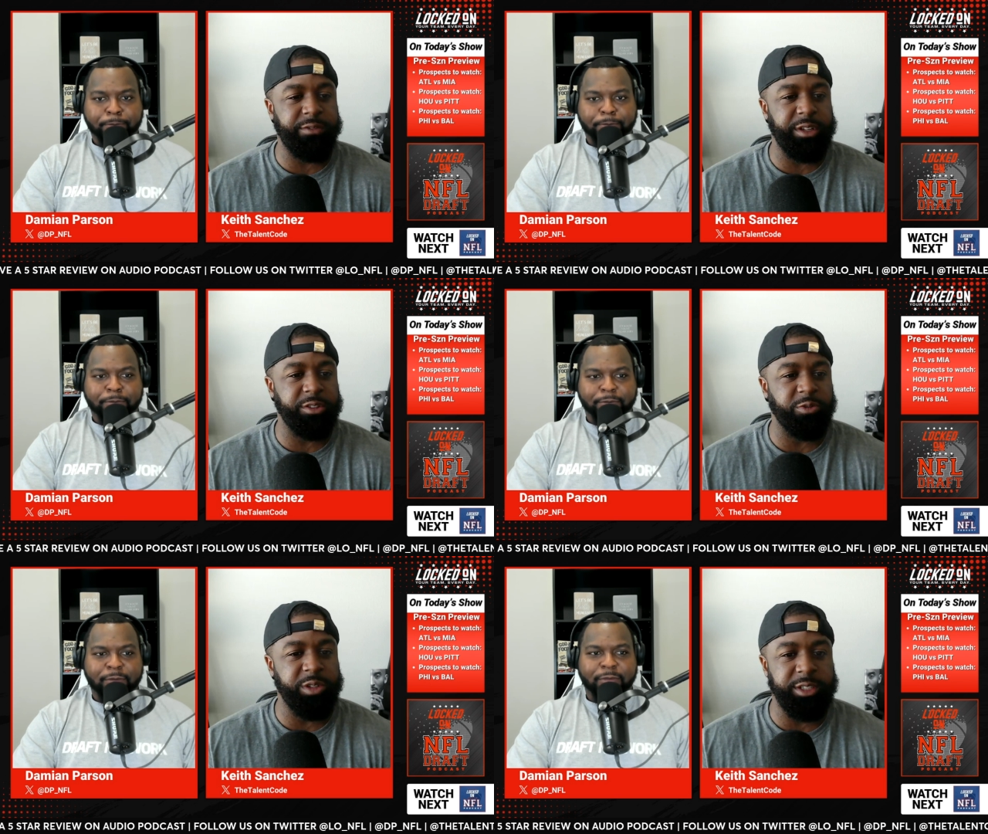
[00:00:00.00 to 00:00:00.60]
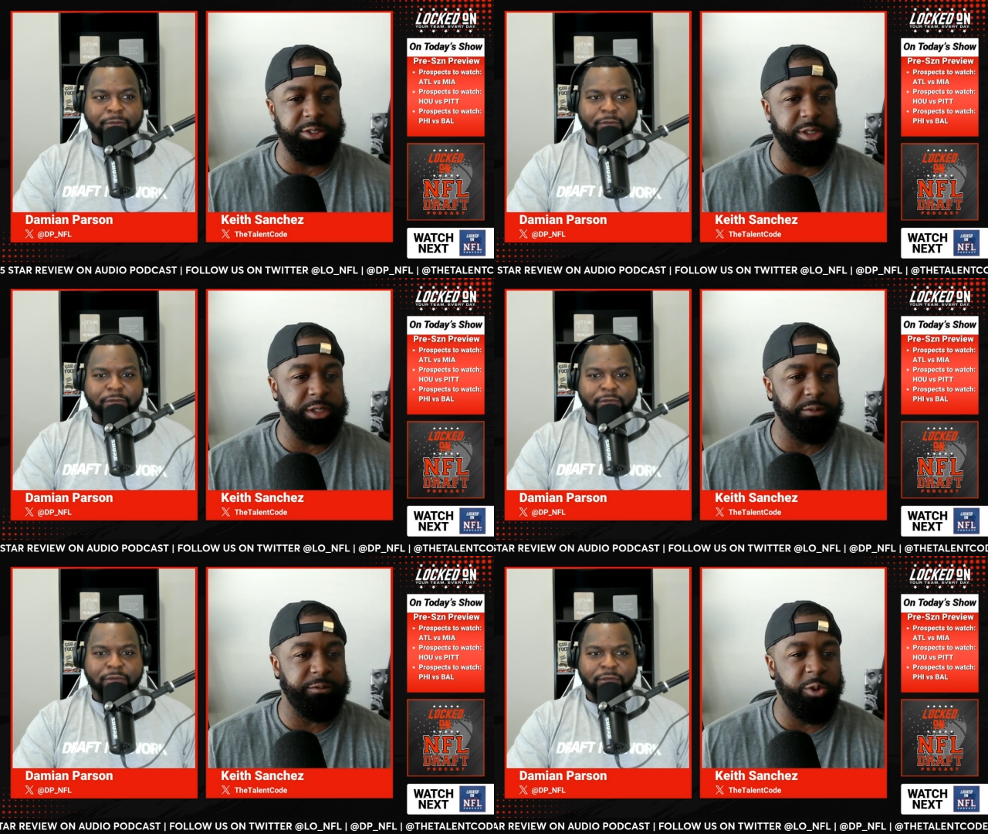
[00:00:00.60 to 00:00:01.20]

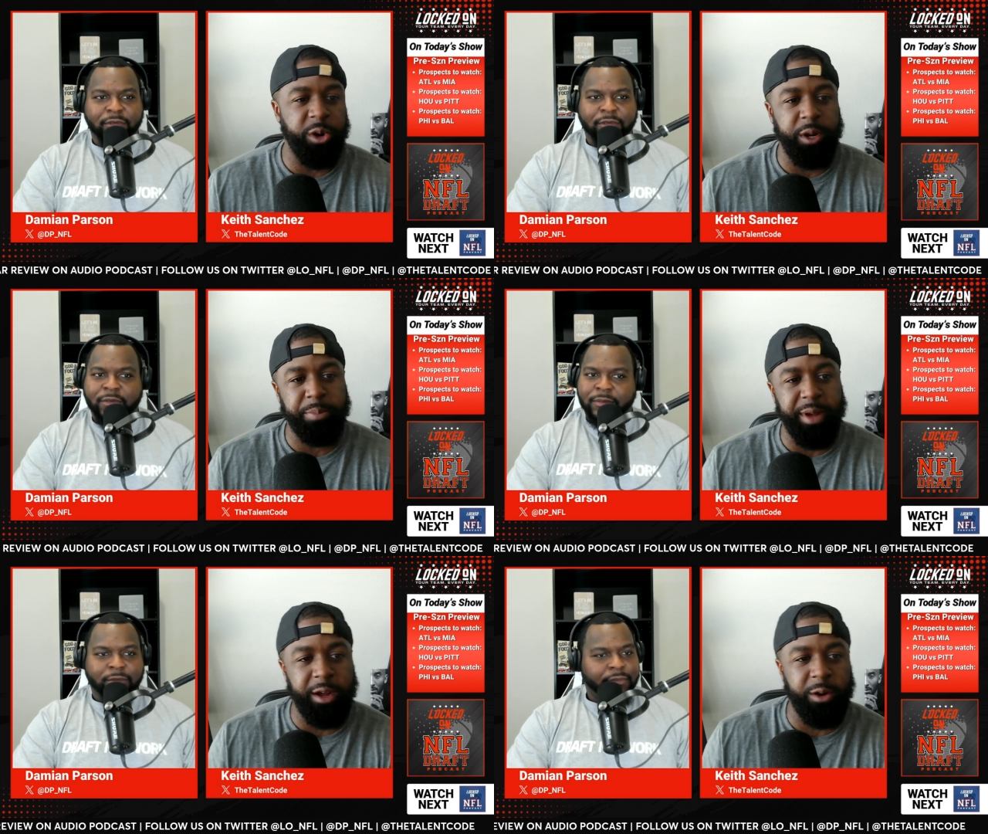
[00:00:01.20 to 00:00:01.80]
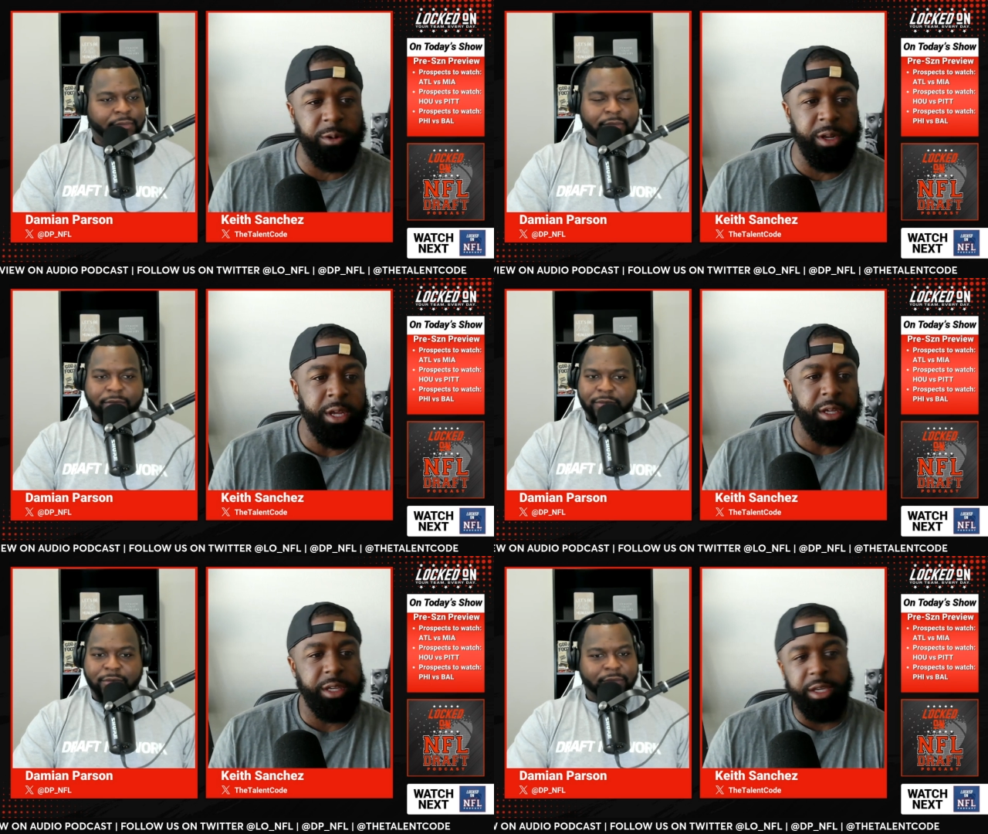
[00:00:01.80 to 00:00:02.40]
Speaker 1: 340 pound
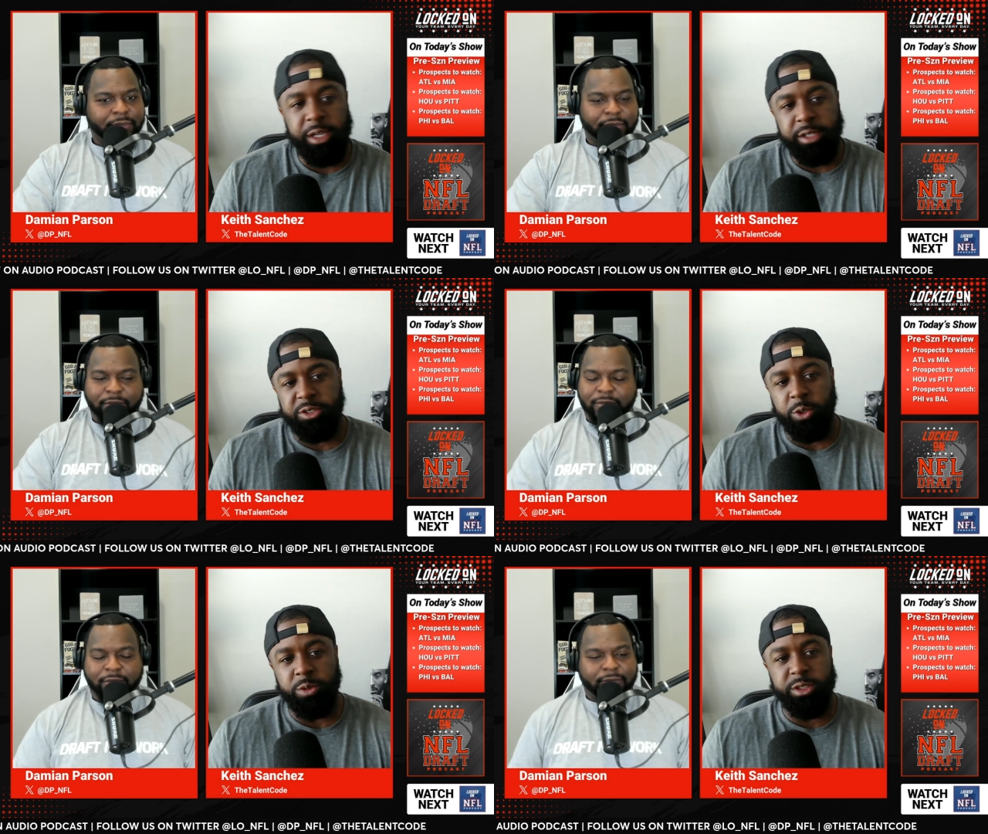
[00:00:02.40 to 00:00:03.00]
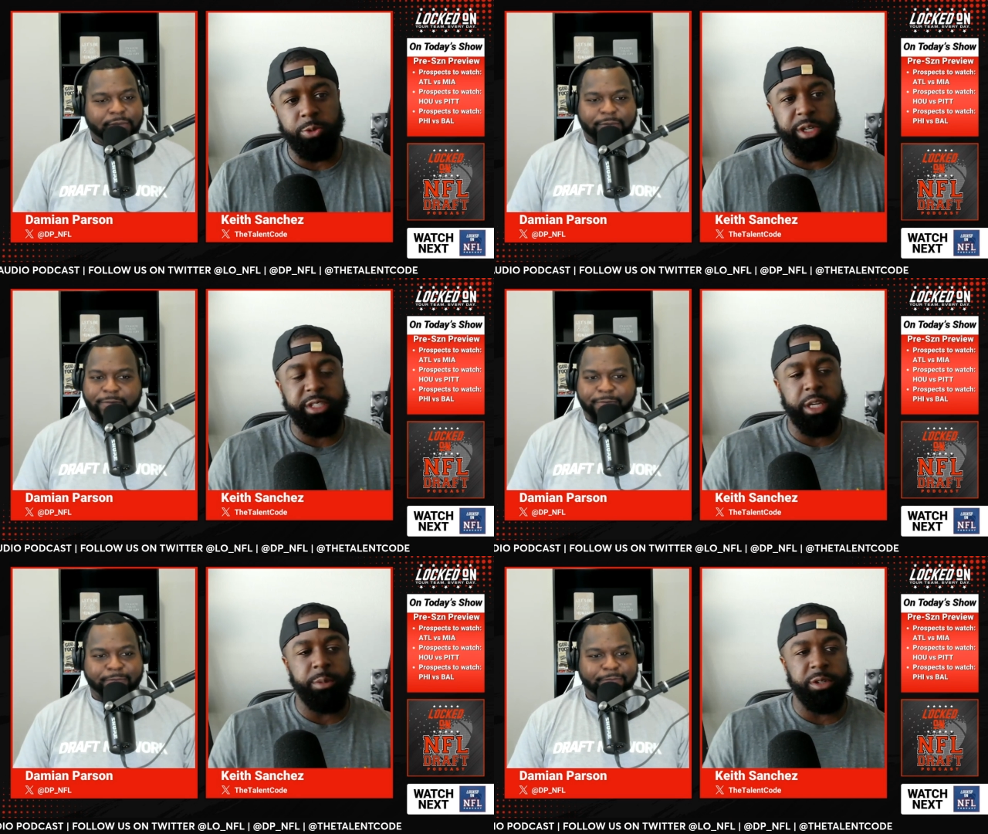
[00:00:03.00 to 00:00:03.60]
kid. So see what he's able
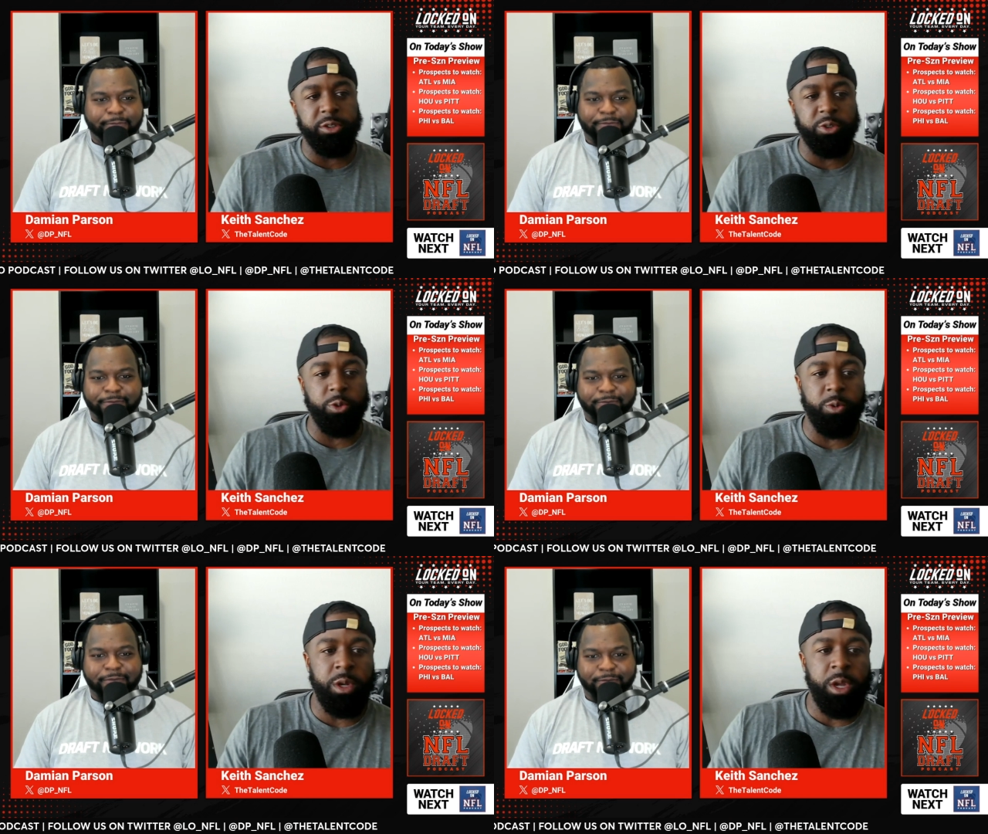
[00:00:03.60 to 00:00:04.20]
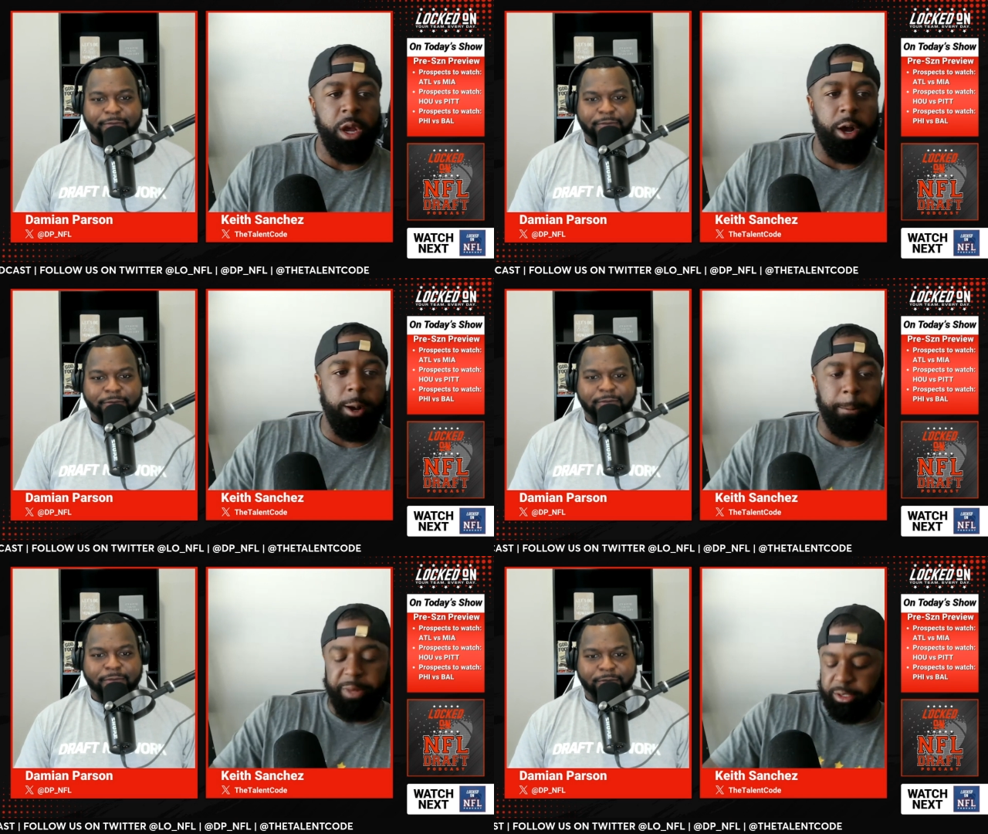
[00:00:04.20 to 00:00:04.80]
to do um in
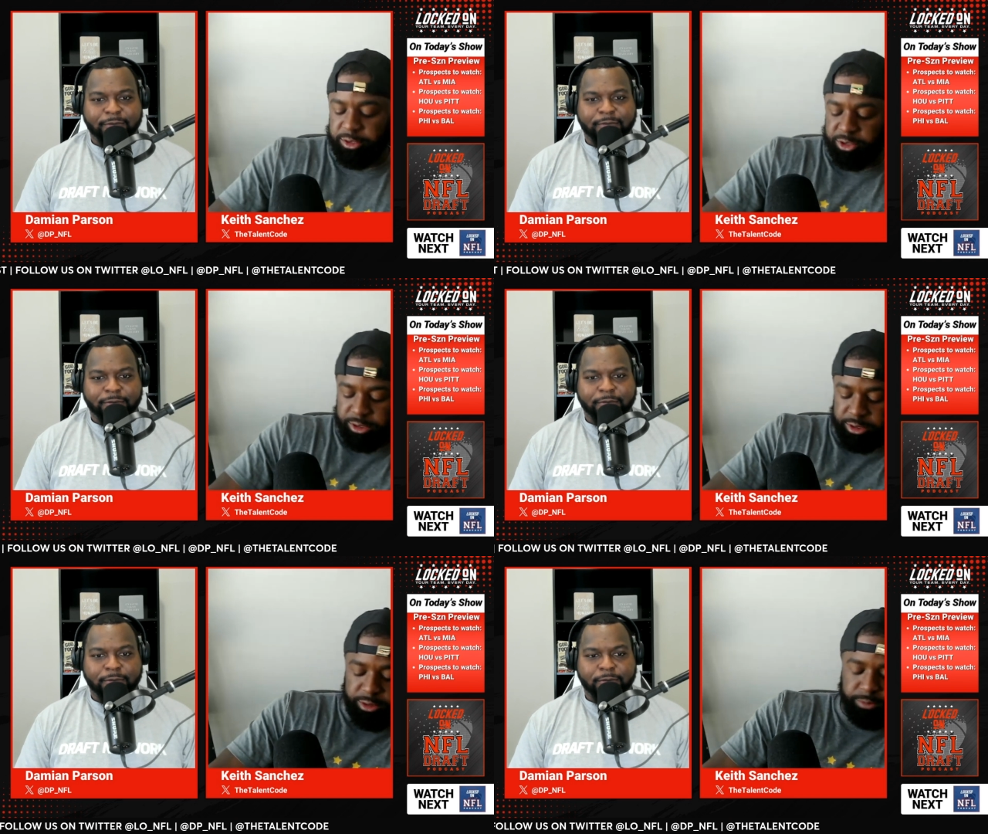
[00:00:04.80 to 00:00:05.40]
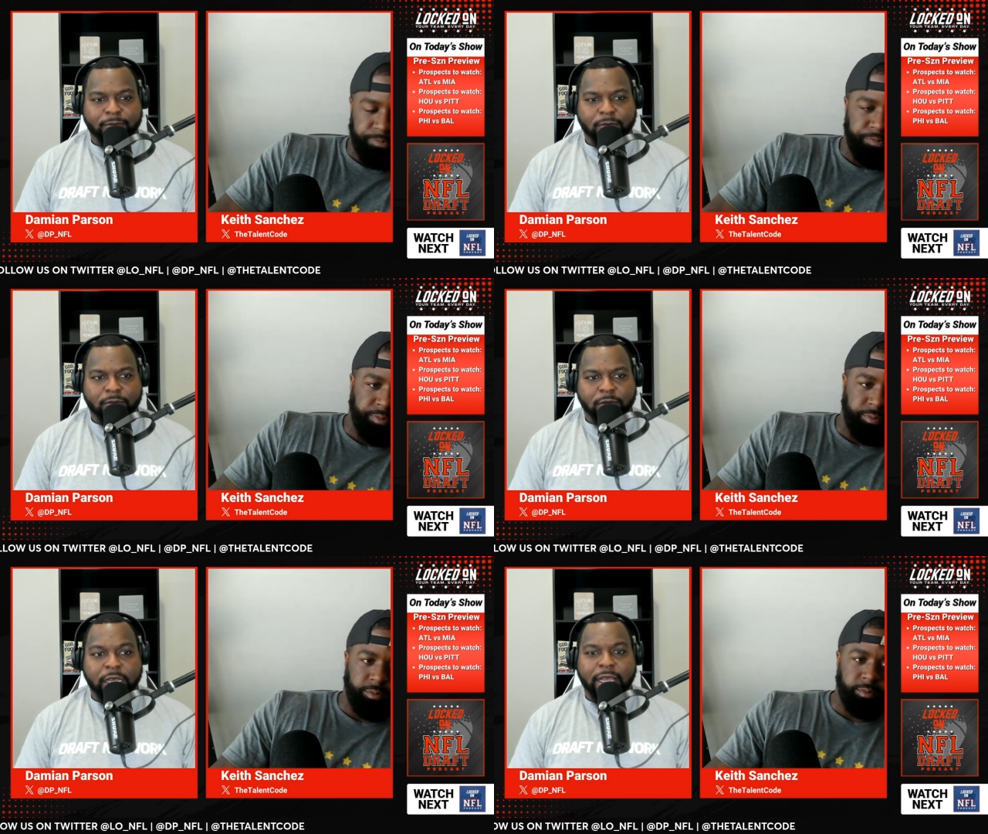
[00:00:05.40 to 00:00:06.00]
the trenches.
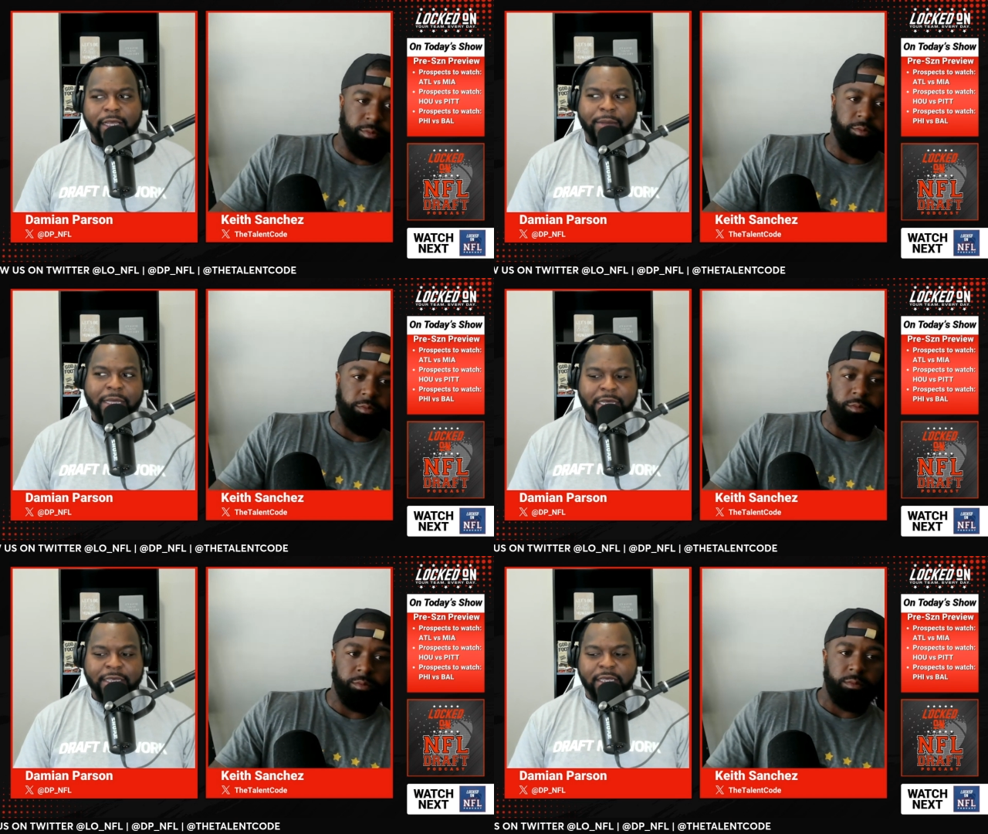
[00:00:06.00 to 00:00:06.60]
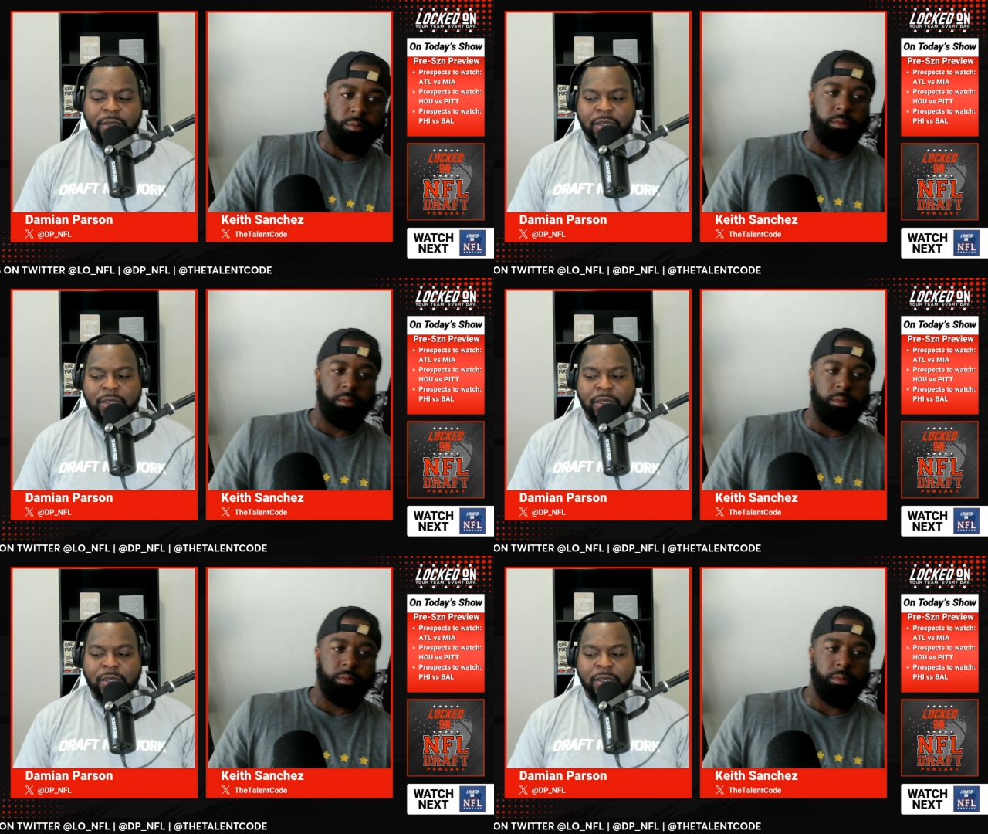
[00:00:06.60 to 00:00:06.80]
Speaker 2: Yeah, I, I,